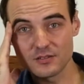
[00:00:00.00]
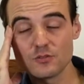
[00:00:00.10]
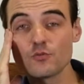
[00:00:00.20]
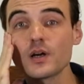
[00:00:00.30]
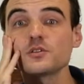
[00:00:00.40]

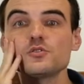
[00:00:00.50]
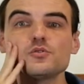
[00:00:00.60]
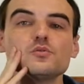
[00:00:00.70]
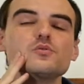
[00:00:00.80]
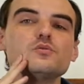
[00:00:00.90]
want
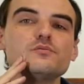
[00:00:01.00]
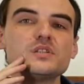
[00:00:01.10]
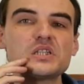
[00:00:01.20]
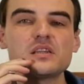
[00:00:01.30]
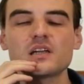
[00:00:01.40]
to
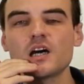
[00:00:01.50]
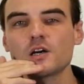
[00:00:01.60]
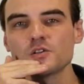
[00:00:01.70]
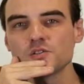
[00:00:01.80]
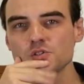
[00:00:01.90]
visit the
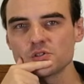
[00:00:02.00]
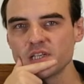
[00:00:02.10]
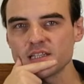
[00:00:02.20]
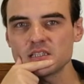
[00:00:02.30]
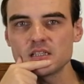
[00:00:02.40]
gardens or
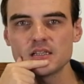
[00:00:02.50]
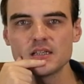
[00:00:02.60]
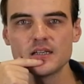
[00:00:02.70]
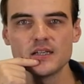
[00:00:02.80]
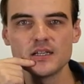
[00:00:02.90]
not.
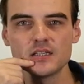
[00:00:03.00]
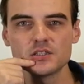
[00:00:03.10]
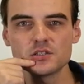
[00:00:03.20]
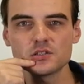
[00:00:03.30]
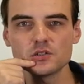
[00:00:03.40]

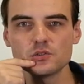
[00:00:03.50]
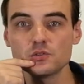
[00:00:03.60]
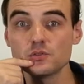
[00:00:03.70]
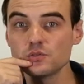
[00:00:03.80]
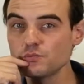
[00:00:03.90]

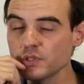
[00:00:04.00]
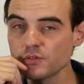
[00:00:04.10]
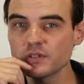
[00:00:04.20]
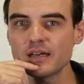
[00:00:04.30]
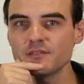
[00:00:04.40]
So we
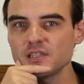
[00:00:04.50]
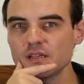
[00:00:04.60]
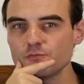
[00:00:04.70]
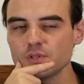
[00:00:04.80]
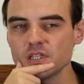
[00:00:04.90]
don't have it
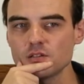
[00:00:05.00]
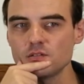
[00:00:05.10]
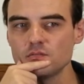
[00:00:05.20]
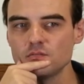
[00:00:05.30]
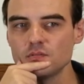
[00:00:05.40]
every
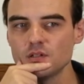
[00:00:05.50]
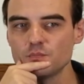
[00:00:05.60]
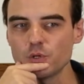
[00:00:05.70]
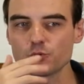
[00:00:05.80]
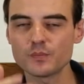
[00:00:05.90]
year,
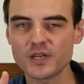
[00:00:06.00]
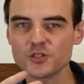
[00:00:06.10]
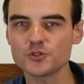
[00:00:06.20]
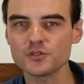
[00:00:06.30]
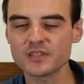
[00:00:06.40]
but we make
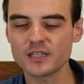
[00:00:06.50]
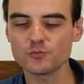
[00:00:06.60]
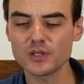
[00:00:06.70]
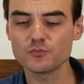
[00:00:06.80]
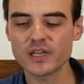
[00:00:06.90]
sure that
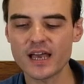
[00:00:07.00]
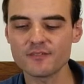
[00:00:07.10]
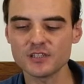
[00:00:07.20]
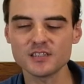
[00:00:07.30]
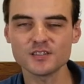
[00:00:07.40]
when we
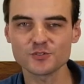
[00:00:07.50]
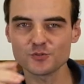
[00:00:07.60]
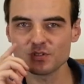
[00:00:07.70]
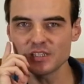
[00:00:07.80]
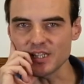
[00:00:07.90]
have it, it's
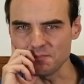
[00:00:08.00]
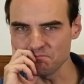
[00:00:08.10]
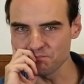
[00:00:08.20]
good tea.